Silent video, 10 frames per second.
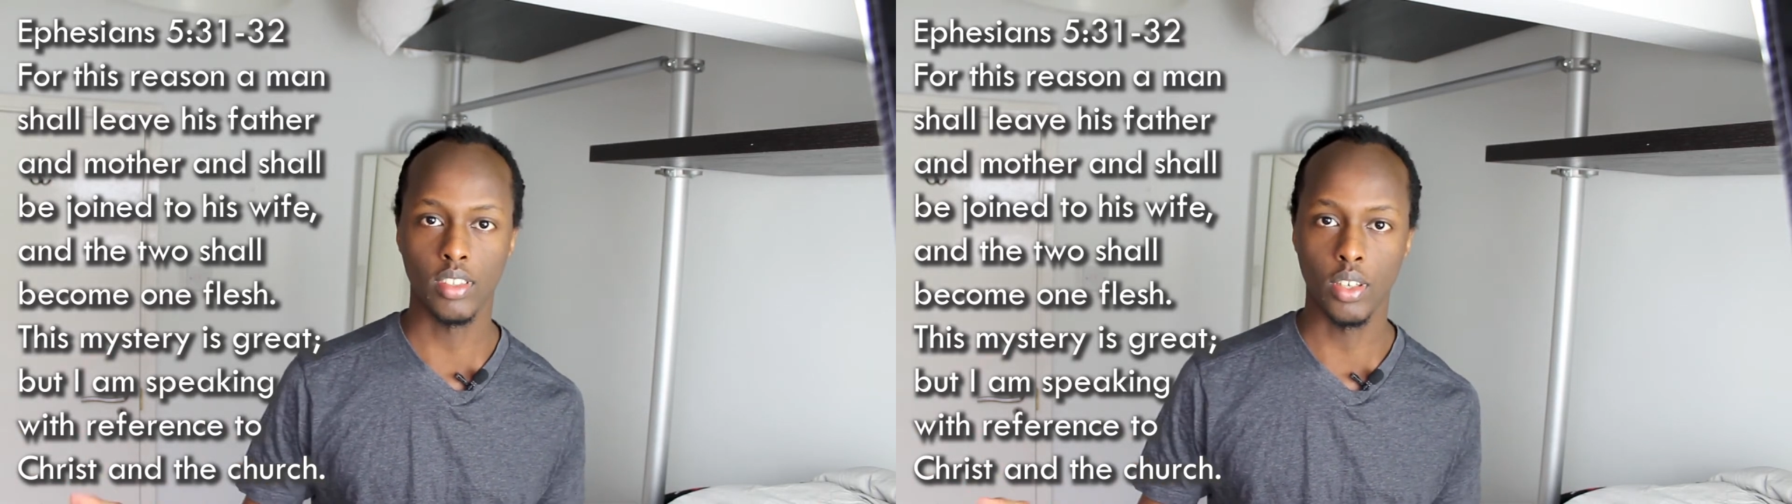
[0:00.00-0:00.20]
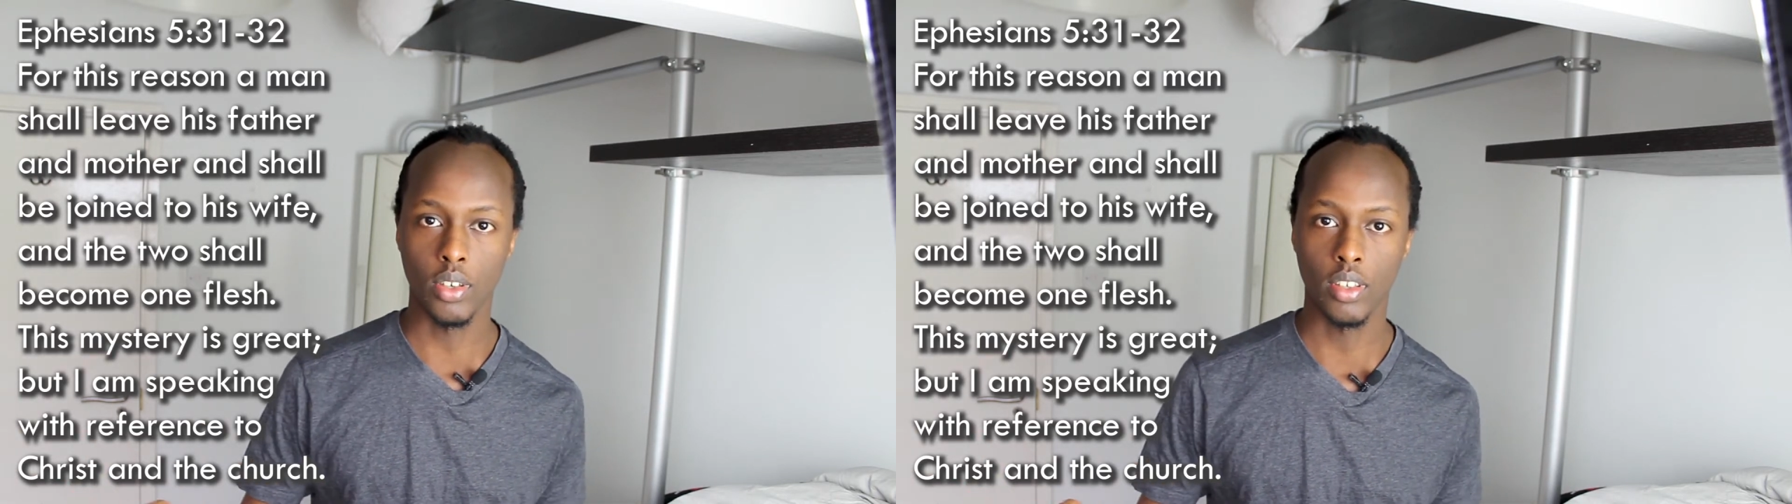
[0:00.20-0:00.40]

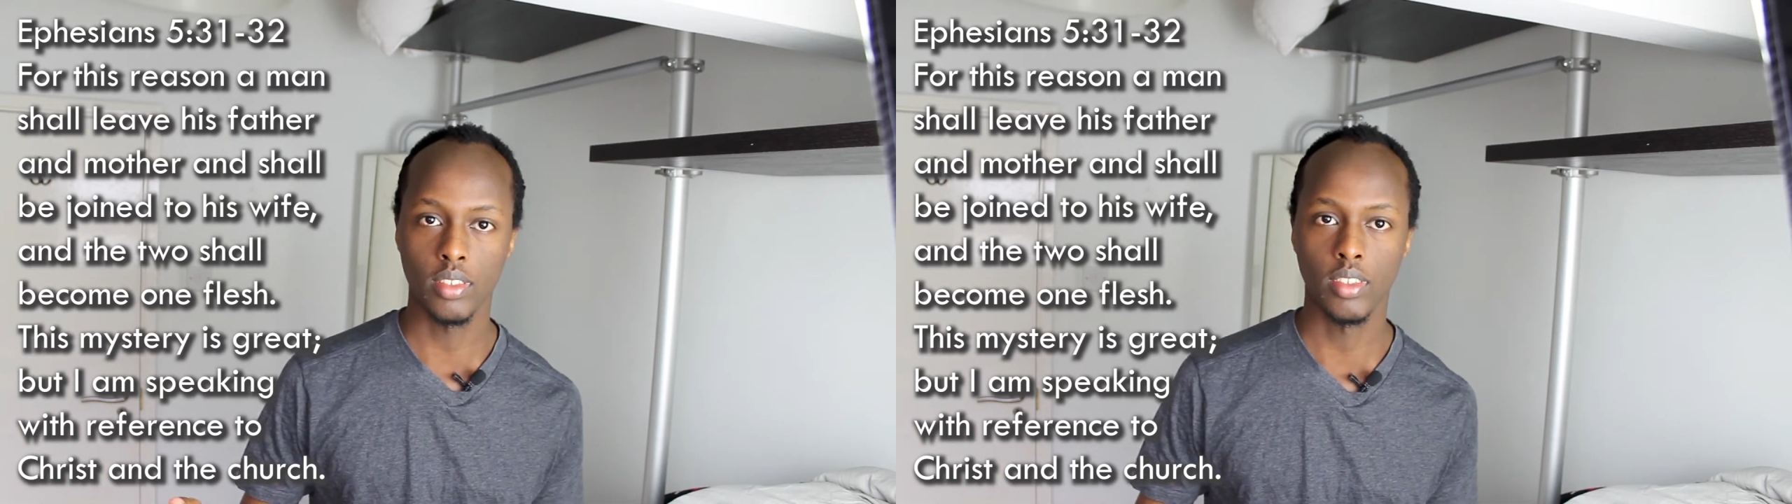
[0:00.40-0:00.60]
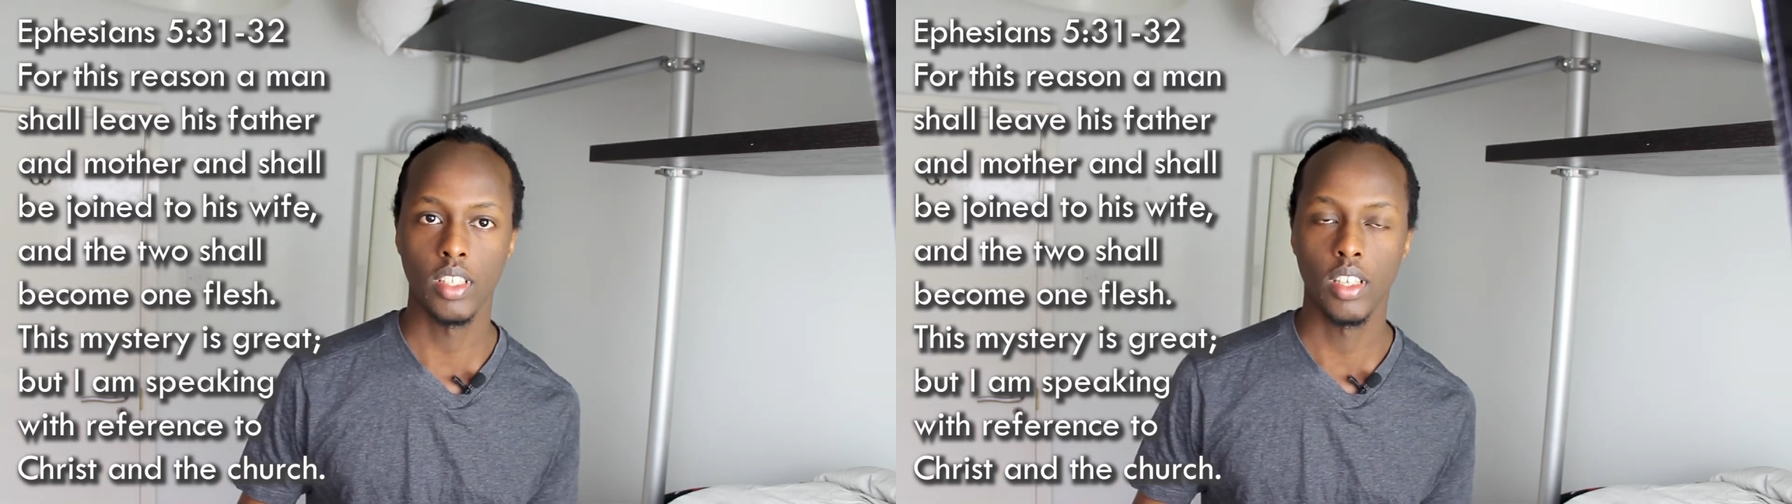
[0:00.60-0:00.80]
you're
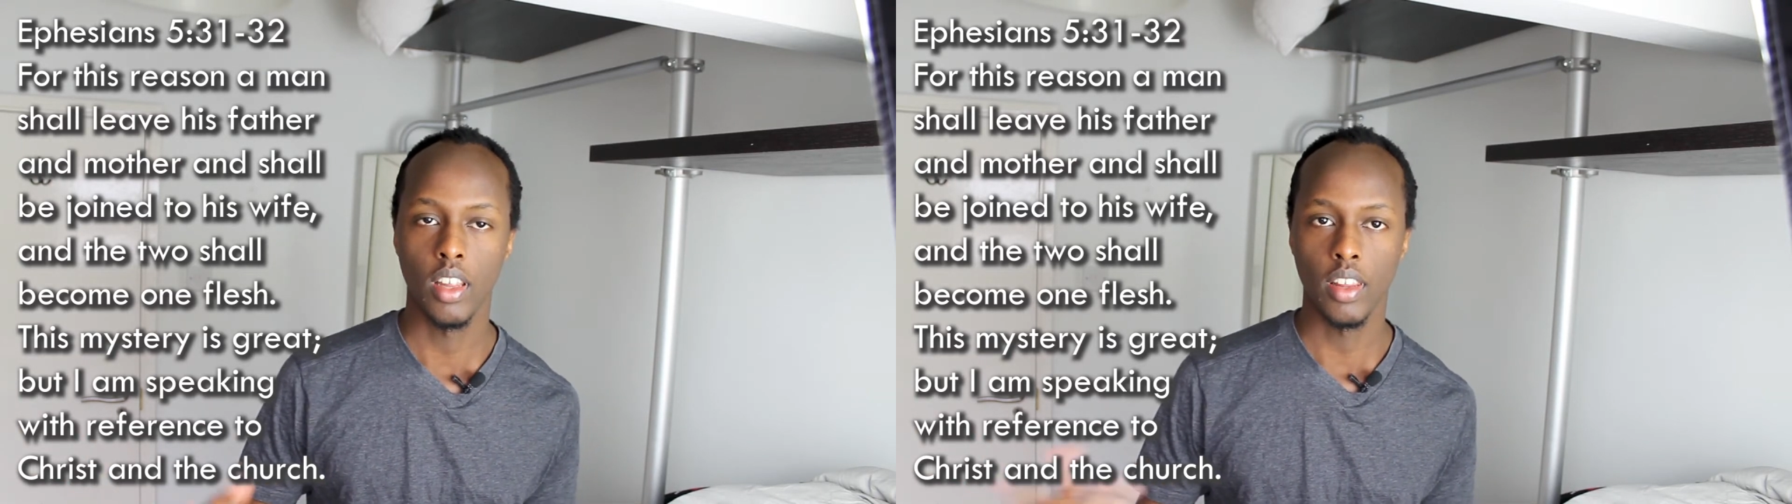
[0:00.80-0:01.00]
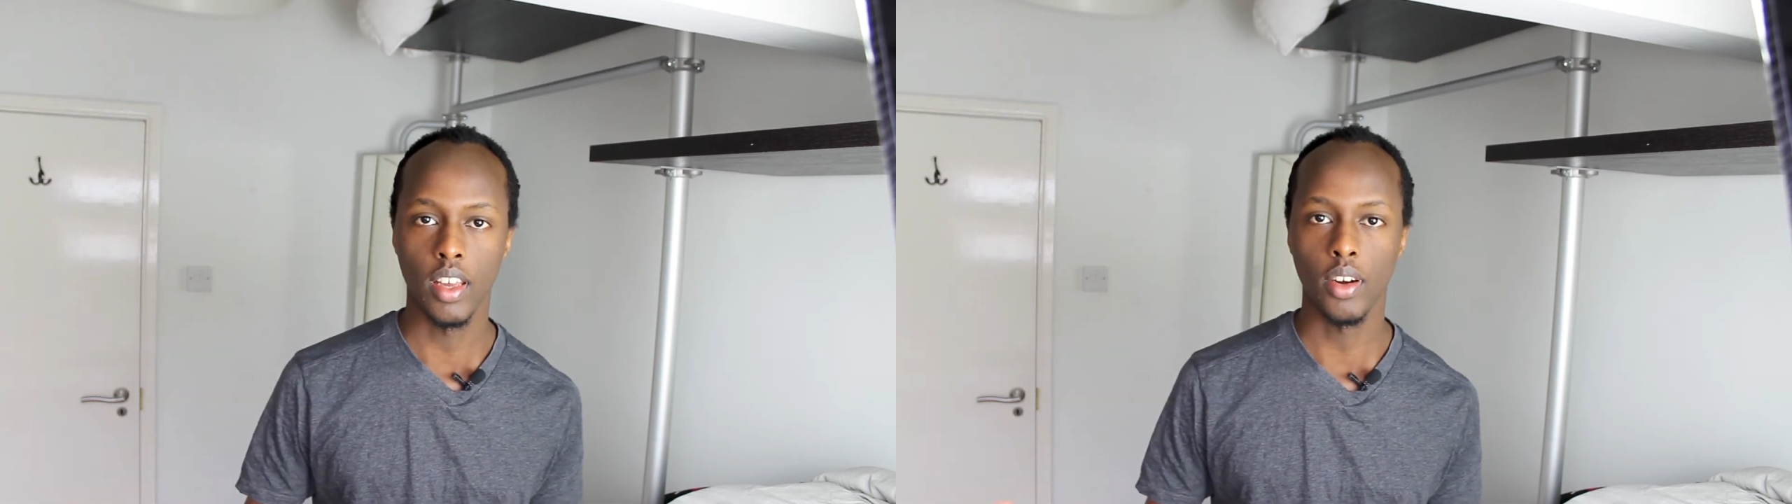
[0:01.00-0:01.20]

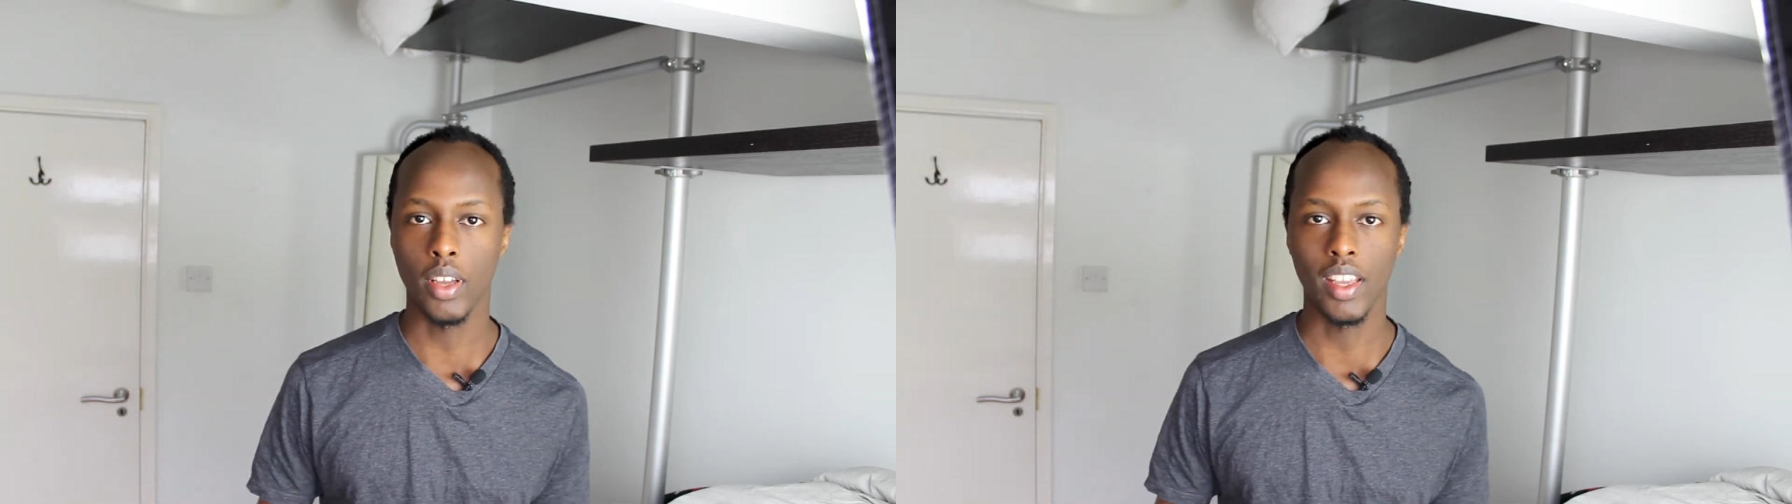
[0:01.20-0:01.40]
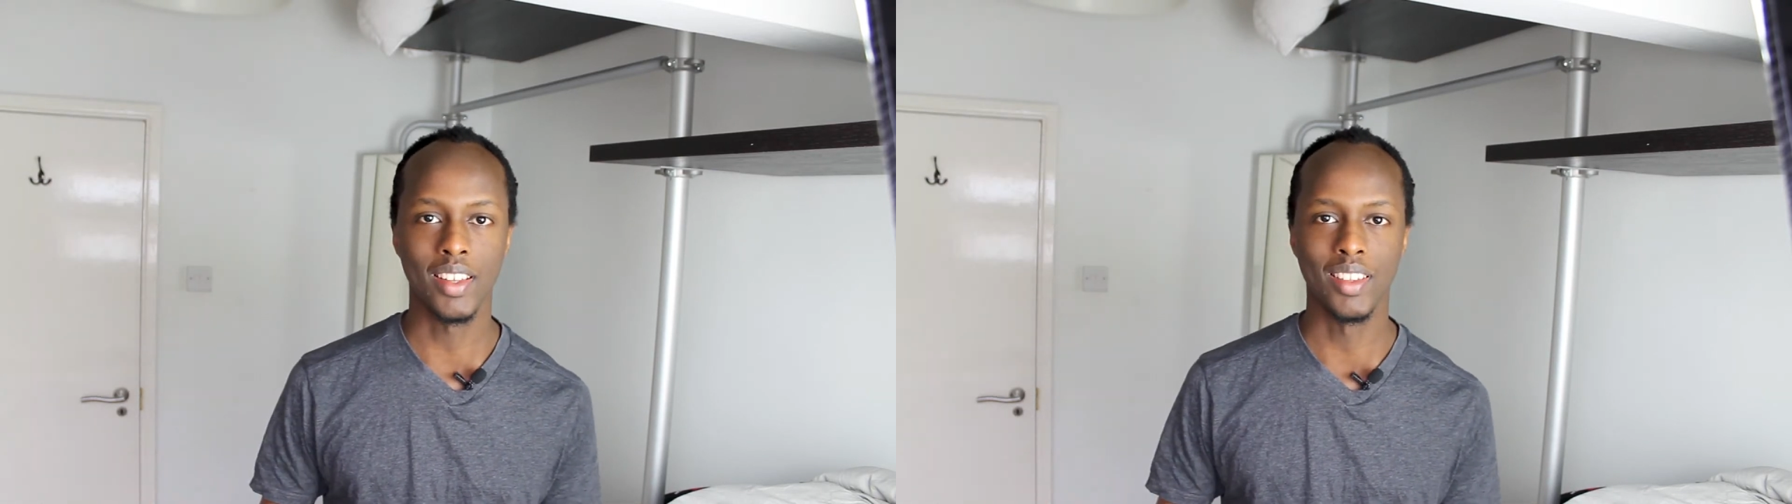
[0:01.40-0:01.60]
there,
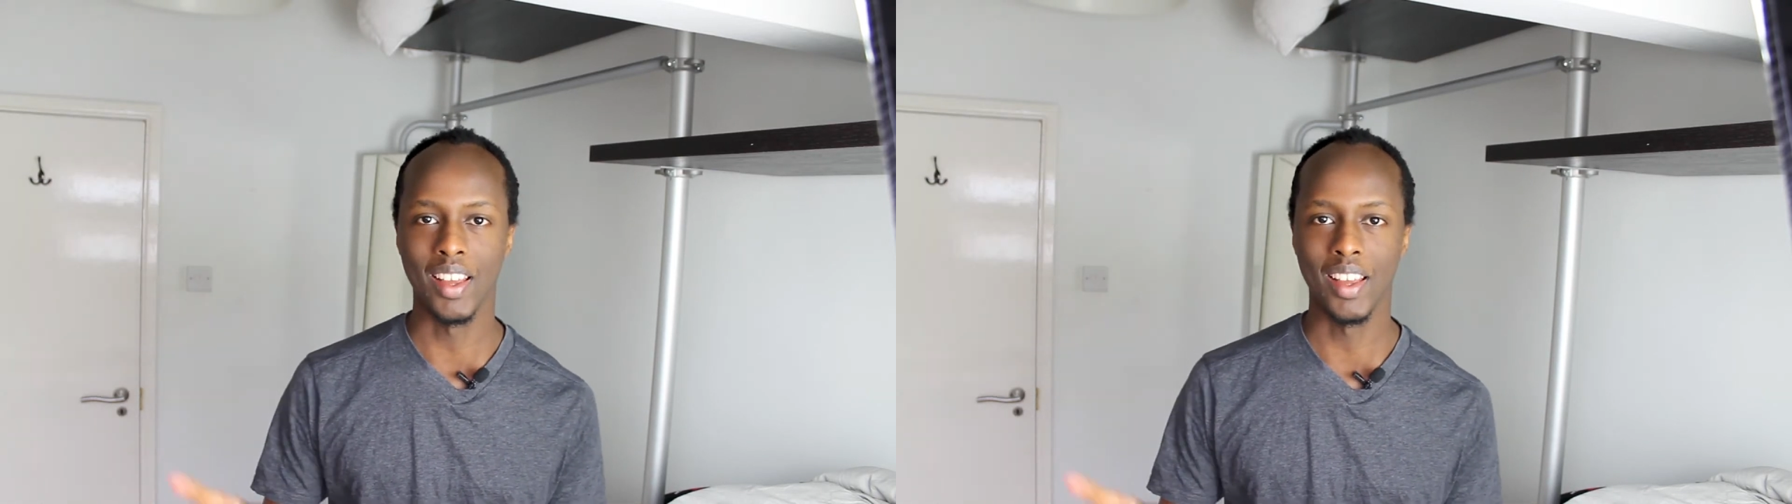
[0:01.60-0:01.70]
okay?